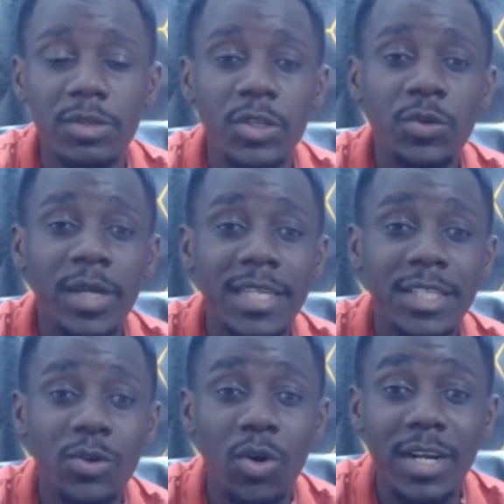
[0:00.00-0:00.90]
you get
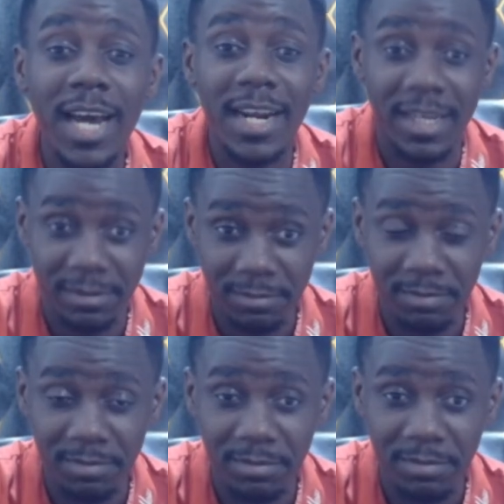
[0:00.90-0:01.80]
in Onana
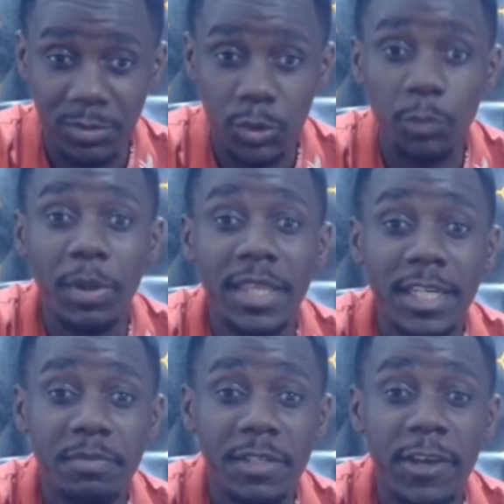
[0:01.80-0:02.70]
to play in
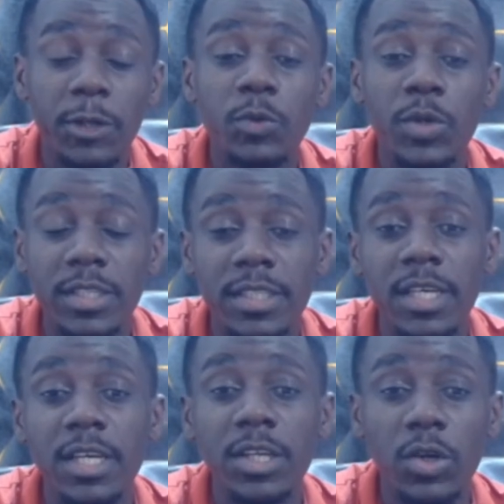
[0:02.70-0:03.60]
that midfield with
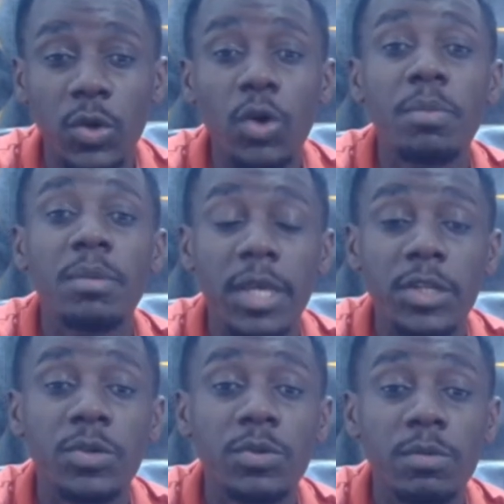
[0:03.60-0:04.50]
Kobbie
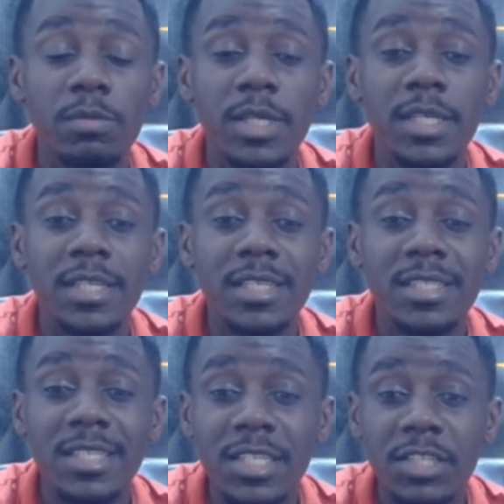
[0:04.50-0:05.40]
Mainoo,
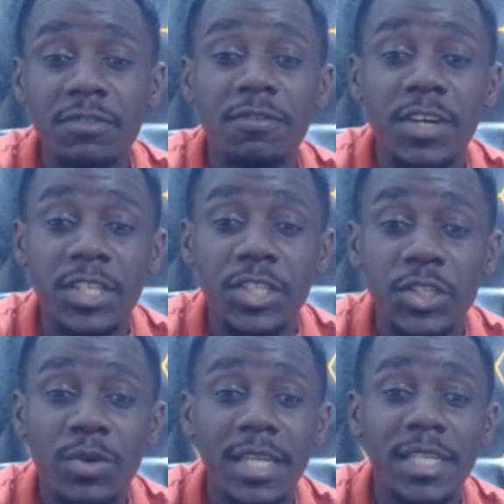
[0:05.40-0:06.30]
it's a different
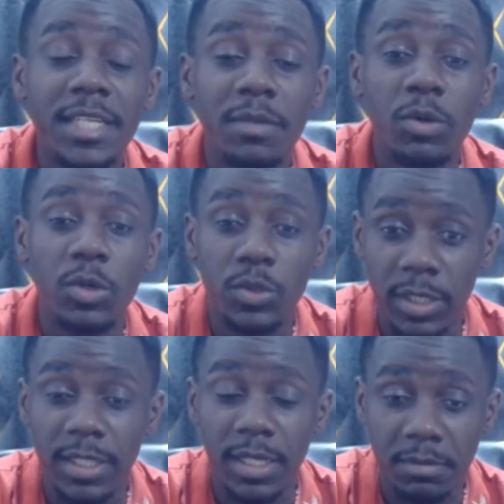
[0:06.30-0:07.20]
United team
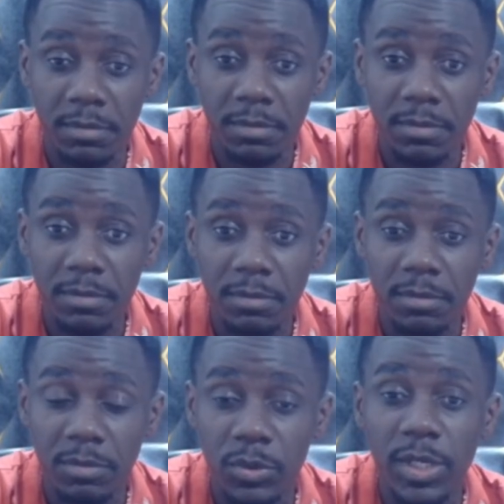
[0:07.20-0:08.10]
altogether.
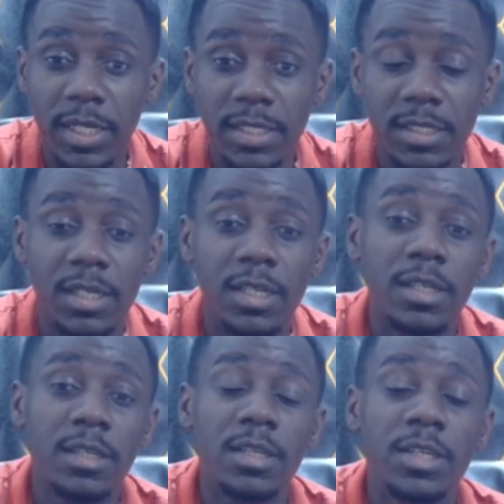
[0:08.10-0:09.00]

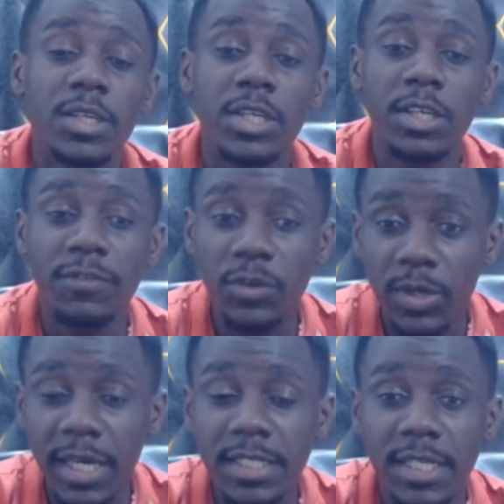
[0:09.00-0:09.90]
If you
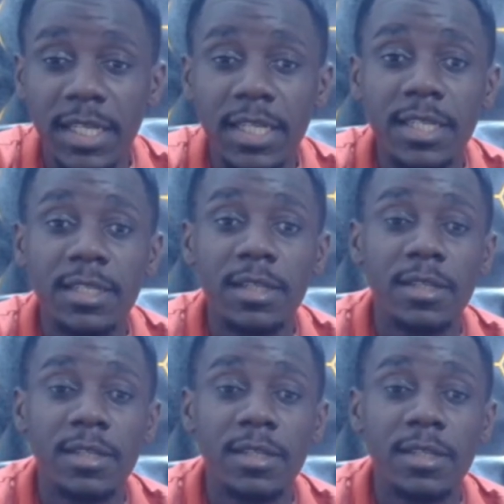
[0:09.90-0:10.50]
get in